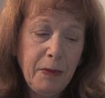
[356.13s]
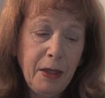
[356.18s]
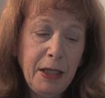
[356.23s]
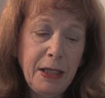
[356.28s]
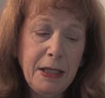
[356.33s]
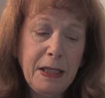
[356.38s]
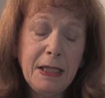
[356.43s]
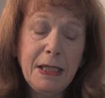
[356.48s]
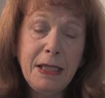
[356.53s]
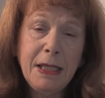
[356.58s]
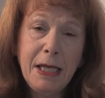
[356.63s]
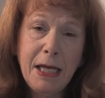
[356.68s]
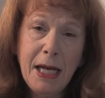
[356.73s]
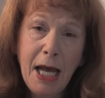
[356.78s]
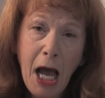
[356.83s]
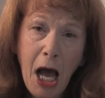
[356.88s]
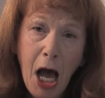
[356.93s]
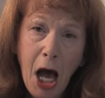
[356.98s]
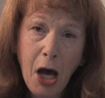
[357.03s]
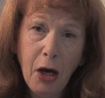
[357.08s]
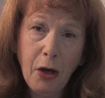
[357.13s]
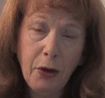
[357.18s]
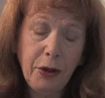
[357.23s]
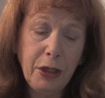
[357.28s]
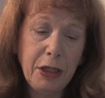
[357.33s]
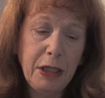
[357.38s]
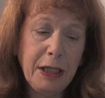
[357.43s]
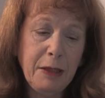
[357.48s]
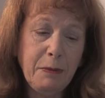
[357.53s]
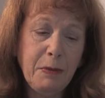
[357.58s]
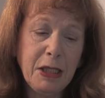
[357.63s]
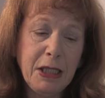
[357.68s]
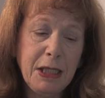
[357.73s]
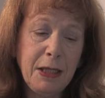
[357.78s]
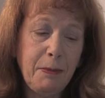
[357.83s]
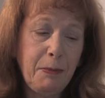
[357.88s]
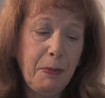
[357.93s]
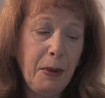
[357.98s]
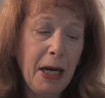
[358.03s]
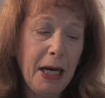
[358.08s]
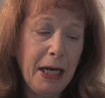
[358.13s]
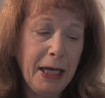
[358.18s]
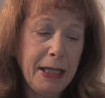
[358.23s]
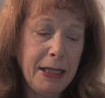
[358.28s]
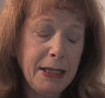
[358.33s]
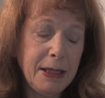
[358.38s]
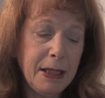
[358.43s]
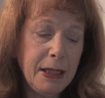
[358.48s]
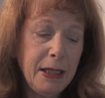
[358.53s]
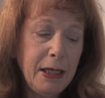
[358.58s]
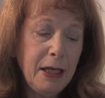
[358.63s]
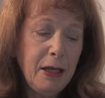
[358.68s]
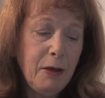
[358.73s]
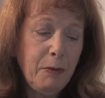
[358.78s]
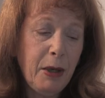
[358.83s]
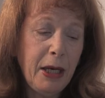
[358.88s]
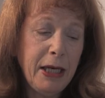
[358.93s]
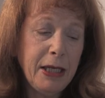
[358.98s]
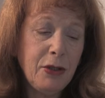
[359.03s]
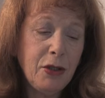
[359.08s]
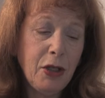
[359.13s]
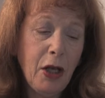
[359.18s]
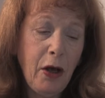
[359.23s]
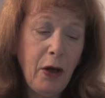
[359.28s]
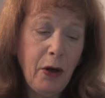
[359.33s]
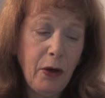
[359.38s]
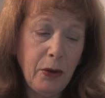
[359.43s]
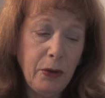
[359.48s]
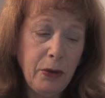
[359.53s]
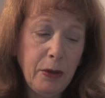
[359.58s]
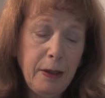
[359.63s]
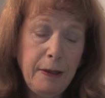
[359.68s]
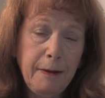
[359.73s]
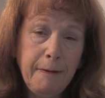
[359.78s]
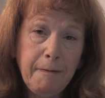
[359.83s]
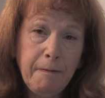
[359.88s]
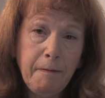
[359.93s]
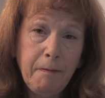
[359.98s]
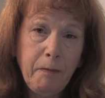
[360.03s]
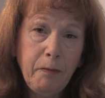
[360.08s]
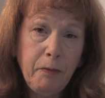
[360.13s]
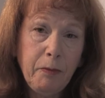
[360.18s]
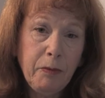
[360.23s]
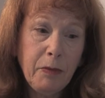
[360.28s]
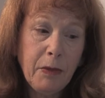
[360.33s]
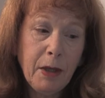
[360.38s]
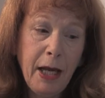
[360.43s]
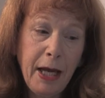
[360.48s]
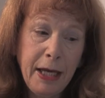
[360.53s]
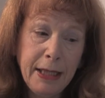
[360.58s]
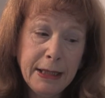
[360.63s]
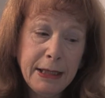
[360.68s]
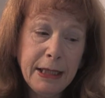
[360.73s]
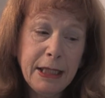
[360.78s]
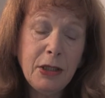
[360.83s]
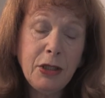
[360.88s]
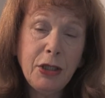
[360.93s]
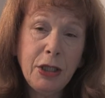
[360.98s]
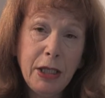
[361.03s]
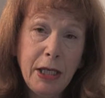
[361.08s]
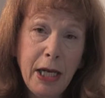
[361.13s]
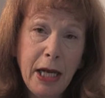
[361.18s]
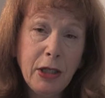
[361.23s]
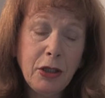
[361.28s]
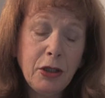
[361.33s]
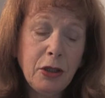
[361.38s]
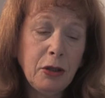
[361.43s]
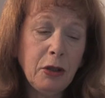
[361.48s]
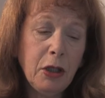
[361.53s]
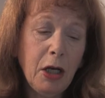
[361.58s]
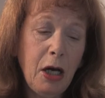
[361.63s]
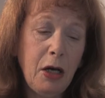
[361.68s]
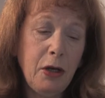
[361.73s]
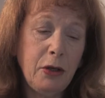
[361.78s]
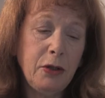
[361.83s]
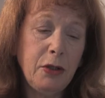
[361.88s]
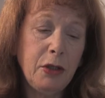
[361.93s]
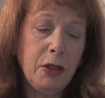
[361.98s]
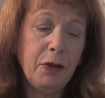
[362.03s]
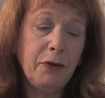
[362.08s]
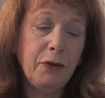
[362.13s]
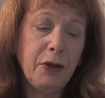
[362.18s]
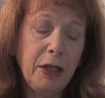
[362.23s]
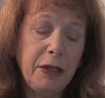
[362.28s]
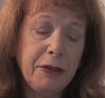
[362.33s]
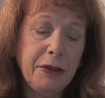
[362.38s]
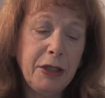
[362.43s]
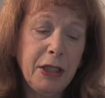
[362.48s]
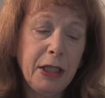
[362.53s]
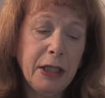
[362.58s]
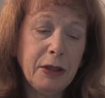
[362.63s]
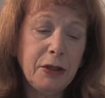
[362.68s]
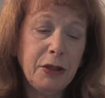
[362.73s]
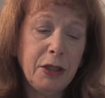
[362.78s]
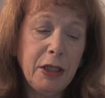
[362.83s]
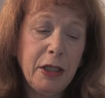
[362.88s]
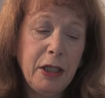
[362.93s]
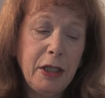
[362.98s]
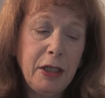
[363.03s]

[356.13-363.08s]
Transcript: it is now that it must abide by its own and international codes of conduct,